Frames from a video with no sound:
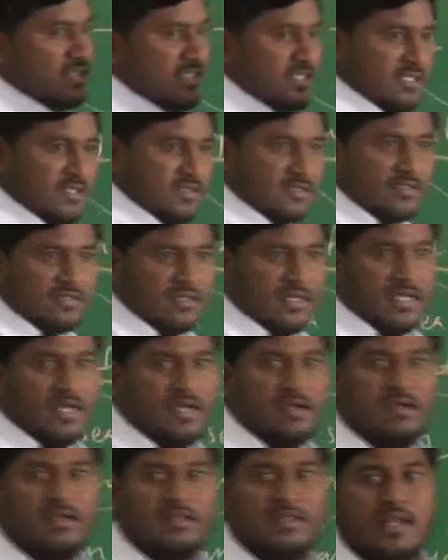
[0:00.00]
is
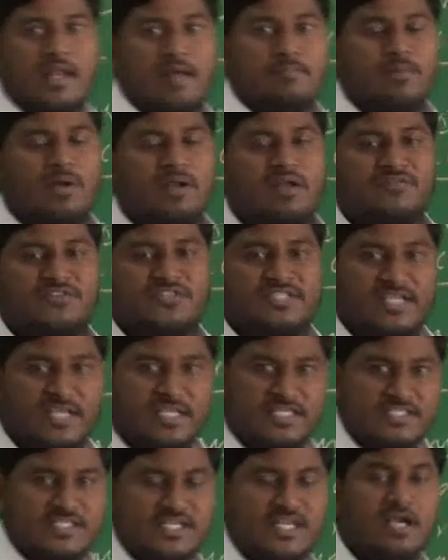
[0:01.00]
the number of
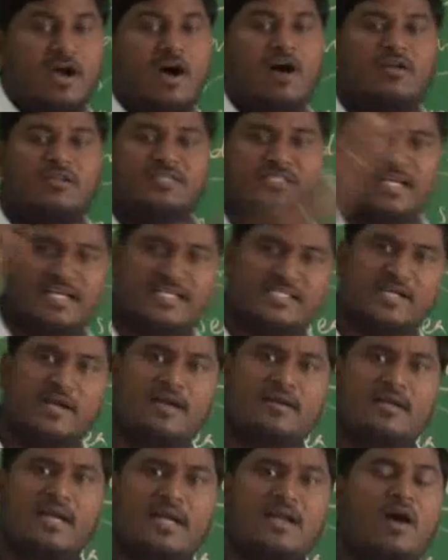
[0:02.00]
60 or
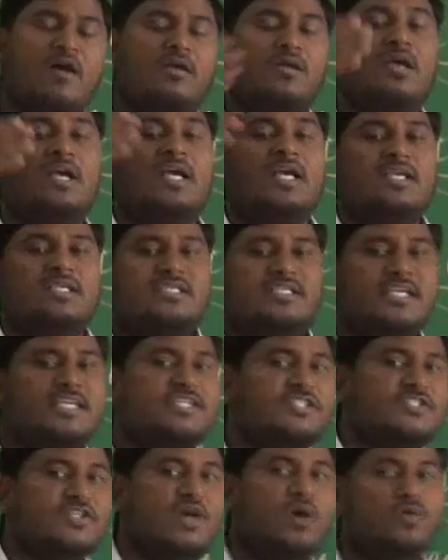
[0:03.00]
600 or
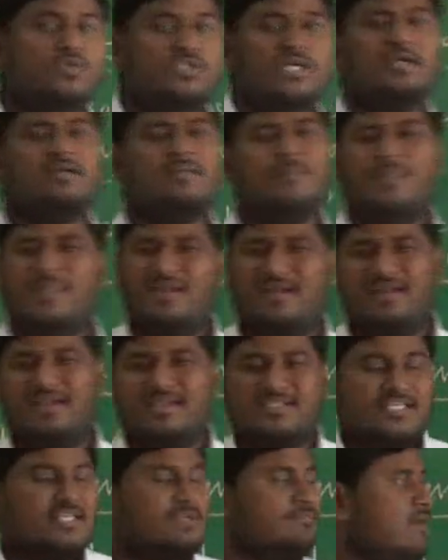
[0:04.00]
6,000, it
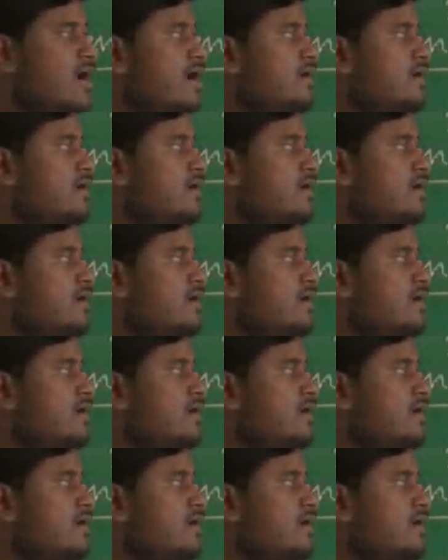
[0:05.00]
doesn't